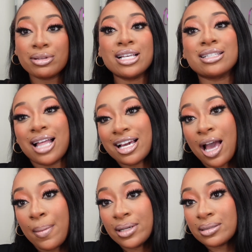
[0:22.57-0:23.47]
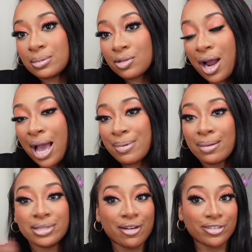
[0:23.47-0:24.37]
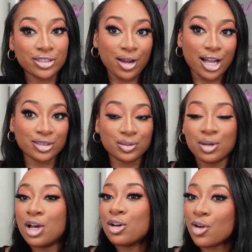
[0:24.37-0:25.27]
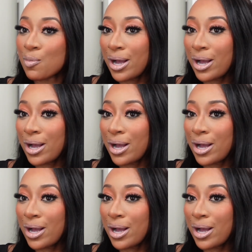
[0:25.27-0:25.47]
please like, comment, and subscribe. I'm definitely trying to grow